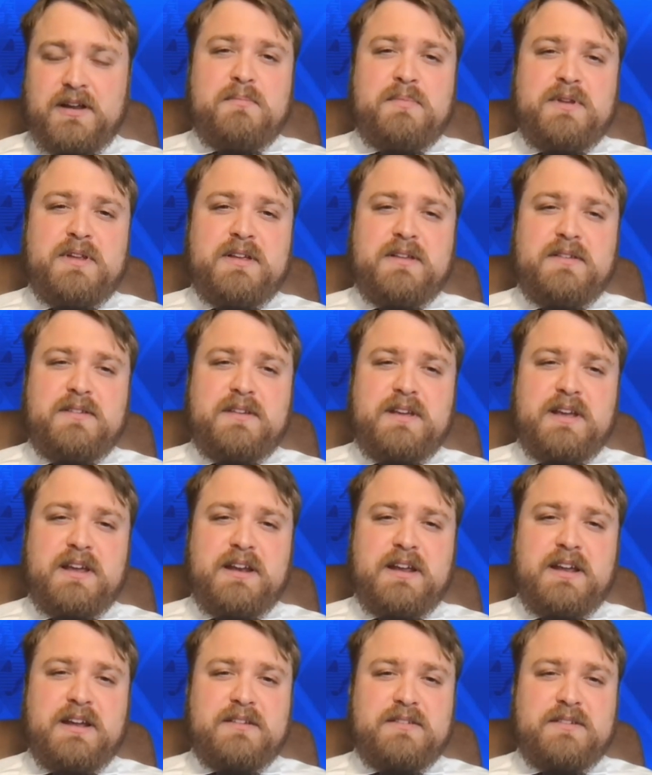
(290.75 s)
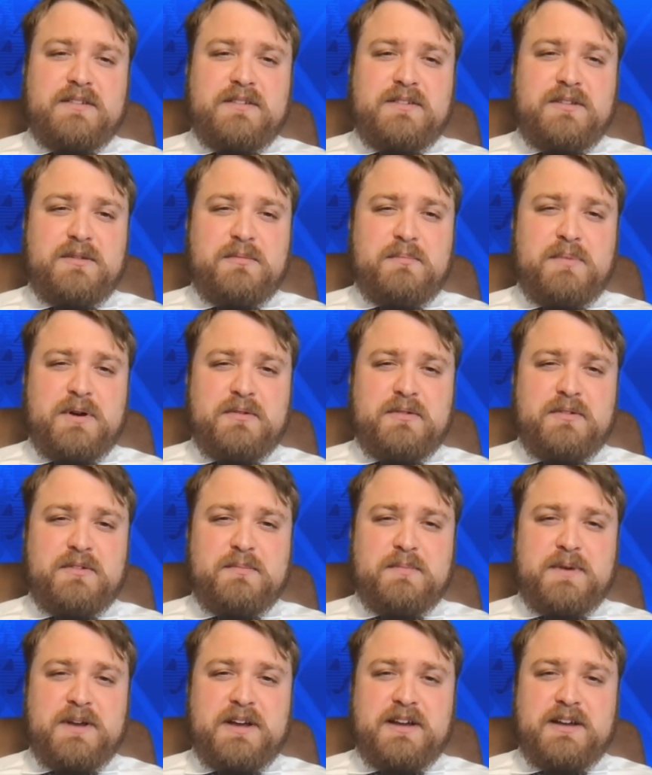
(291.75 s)
Plus, gain access to bonus
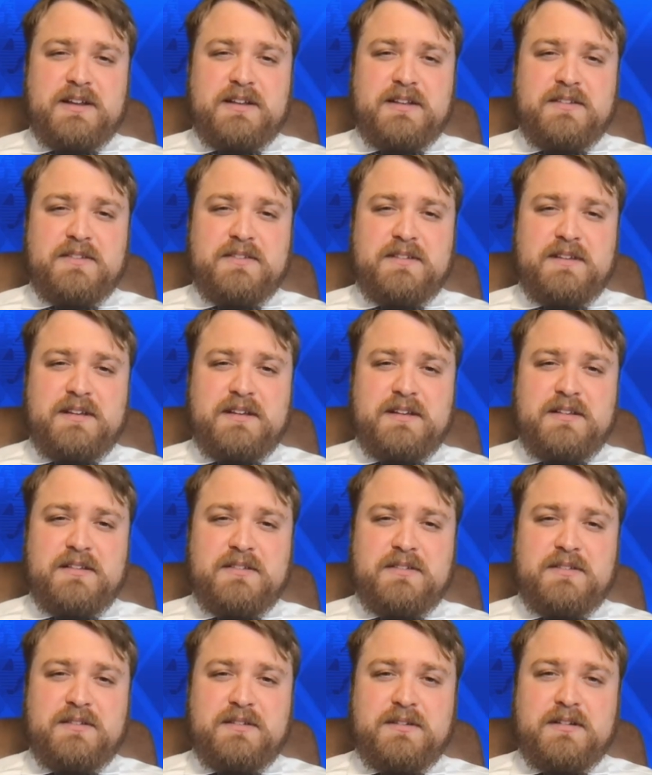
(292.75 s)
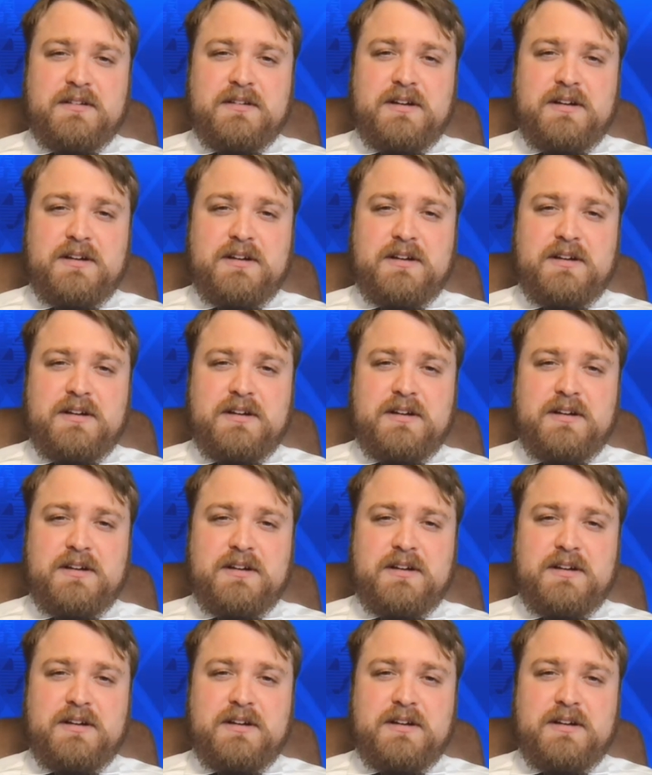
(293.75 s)
behind the scenes